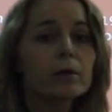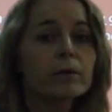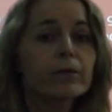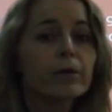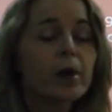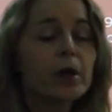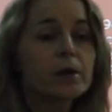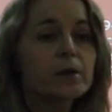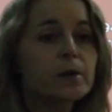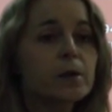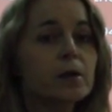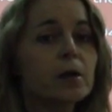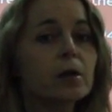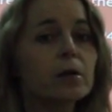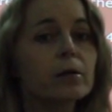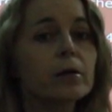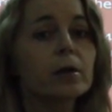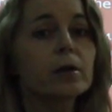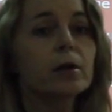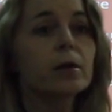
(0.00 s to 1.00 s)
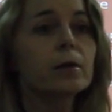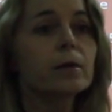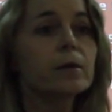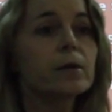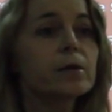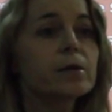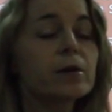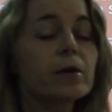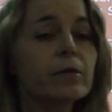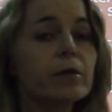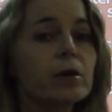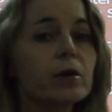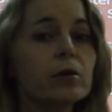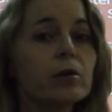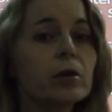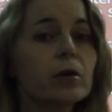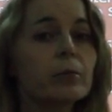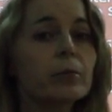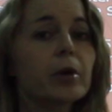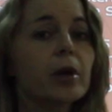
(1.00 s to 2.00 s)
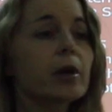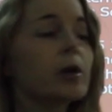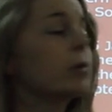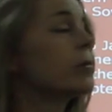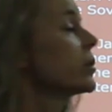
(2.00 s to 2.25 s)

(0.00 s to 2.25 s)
France and England and the Soviet Union probably